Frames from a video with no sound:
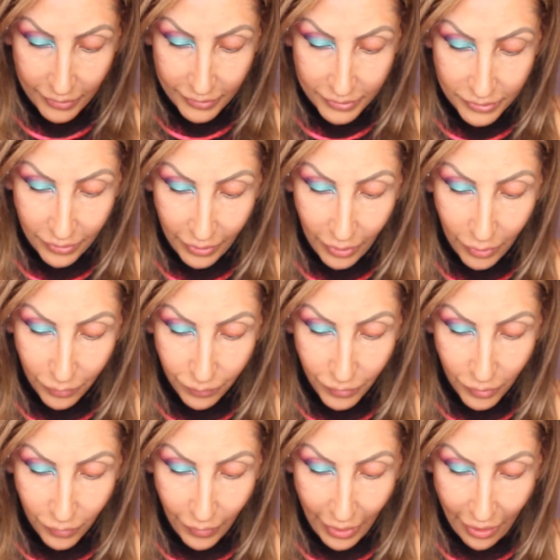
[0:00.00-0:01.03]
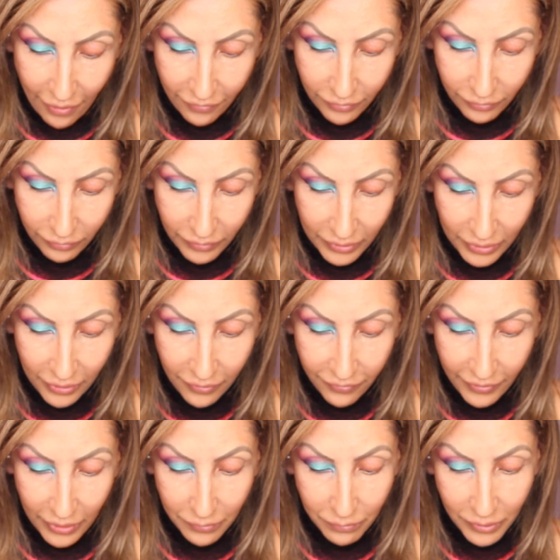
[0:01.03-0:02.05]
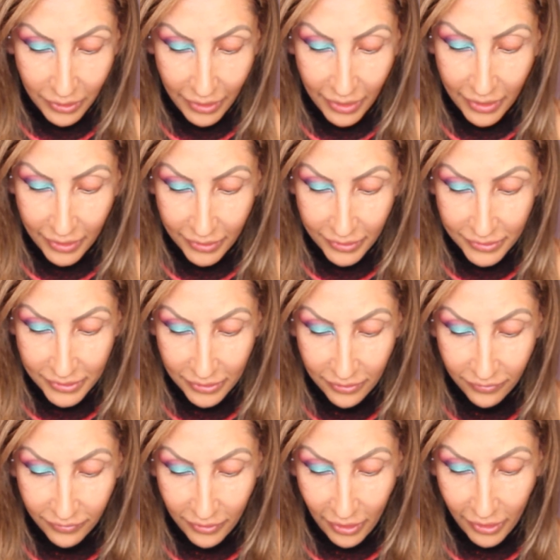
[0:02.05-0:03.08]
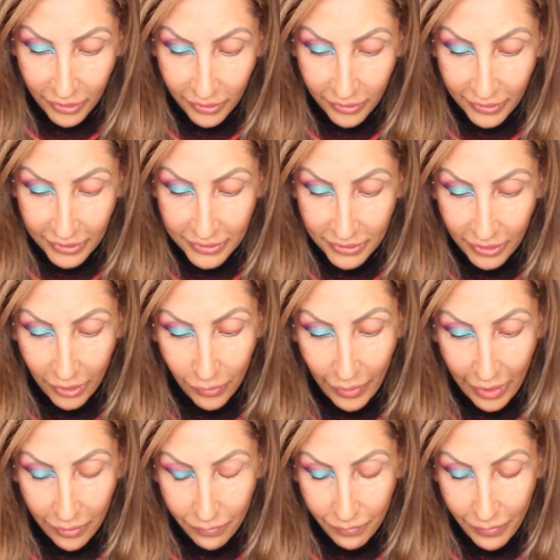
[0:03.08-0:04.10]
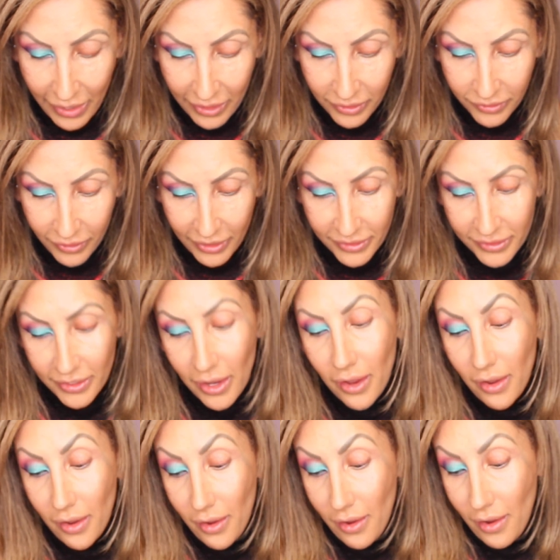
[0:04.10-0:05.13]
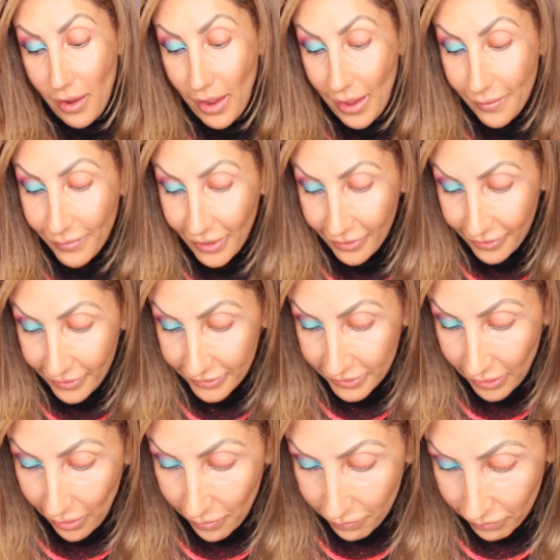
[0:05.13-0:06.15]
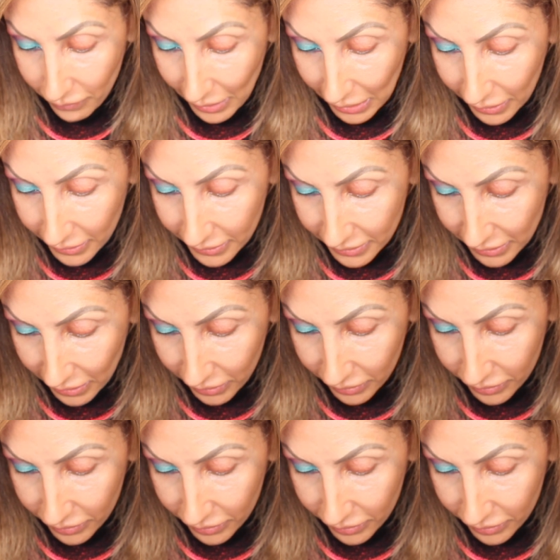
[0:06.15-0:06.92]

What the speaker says: So I hope you have really fun plans, and if not, you need to go out and buy a dress. I bought this amazing